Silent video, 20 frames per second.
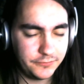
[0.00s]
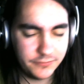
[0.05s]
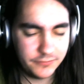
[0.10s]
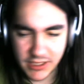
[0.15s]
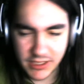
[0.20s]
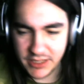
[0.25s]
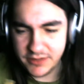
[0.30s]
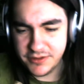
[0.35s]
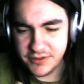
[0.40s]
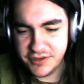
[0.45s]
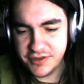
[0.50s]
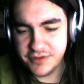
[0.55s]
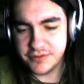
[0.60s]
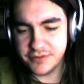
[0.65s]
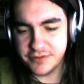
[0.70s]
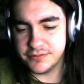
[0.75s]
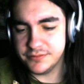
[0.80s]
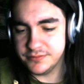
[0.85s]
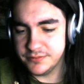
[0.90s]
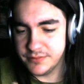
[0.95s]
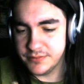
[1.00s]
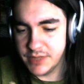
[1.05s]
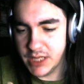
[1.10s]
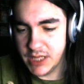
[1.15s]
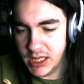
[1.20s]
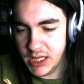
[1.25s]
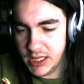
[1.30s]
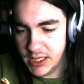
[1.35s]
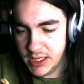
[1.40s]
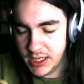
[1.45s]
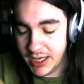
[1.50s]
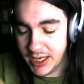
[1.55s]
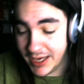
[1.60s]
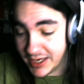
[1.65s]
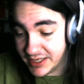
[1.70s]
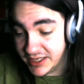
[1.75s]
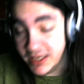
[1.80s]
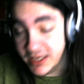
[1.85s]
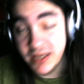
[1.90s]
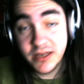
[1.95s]
I don't know. I
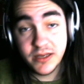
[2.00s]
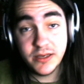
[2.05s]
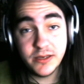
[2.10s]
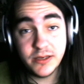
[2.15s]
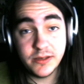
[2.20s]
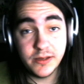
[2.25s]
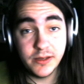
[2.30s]
can eat it